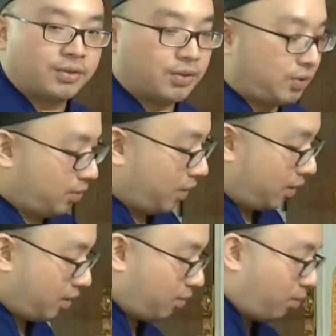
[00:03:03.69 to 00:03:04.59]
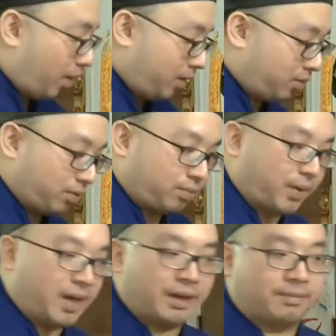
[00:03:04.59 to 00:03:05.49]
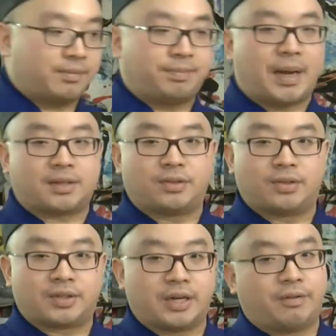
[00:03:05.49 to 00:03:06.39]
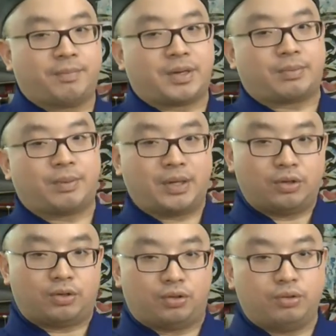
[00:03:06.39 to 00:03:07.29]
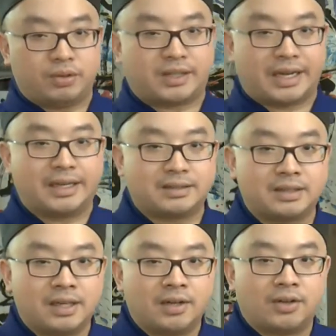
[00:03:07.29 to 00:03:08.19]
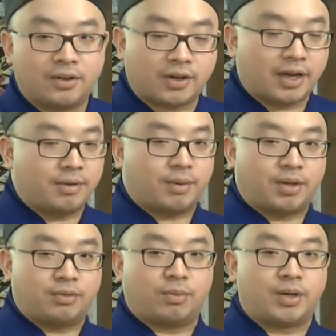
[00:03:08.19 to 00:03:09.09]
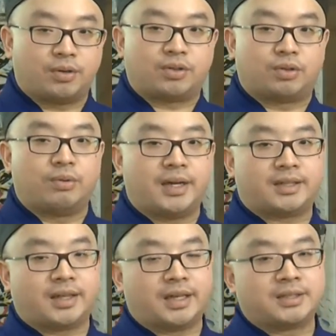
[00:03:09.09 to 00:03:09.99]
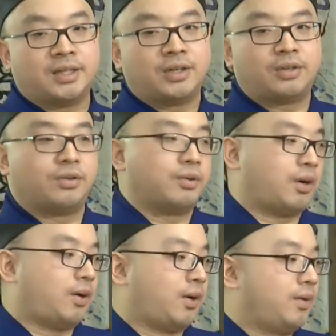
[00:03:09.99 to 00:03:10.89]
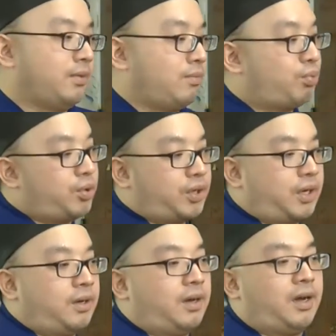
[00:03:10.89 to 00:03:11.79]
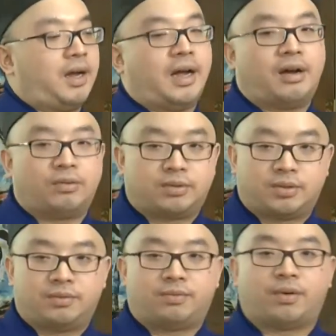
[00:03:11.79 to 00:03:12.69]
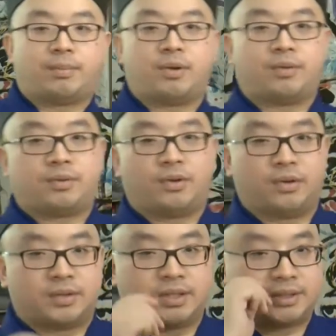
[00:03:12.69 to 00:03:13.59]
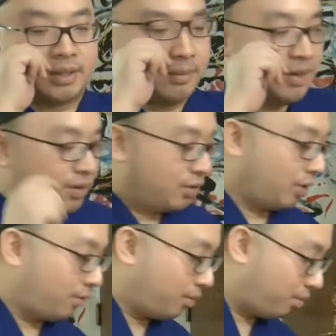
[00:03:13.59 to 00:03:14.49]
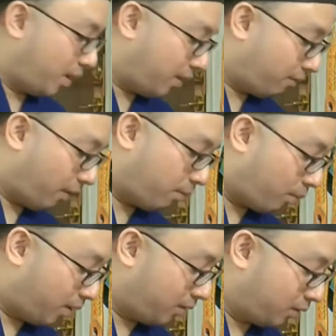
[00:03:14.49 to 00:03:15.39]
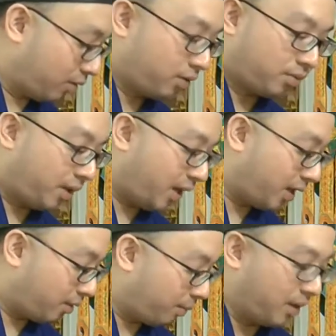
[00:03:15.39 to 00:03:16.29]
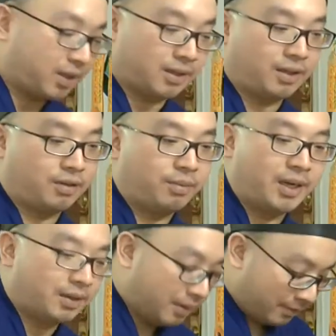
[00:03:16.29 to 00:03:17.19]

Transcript: You do not go 1, 2, 3 and back to yourself, because when you do things, okay, when you're doing things, you are pushing out from your system. So you read from 1, 2, 3, and basically you read.